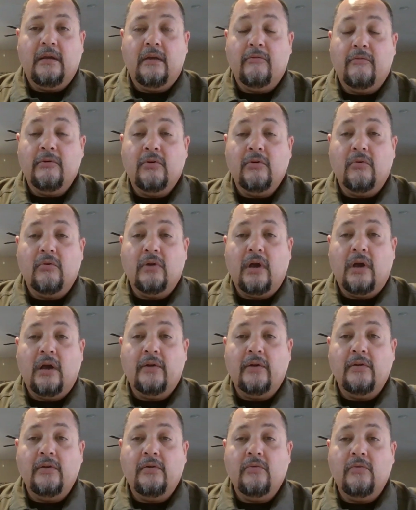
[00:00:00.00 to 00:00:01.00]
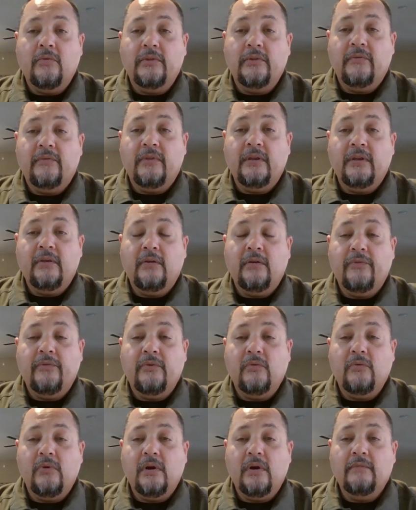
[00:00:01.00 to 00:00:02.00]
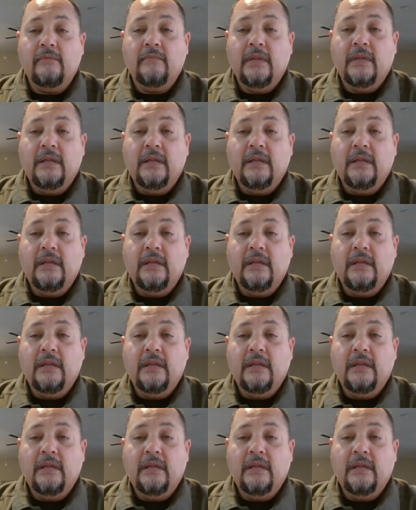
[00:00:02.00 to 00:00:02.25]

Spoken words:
record audio with the video if you want.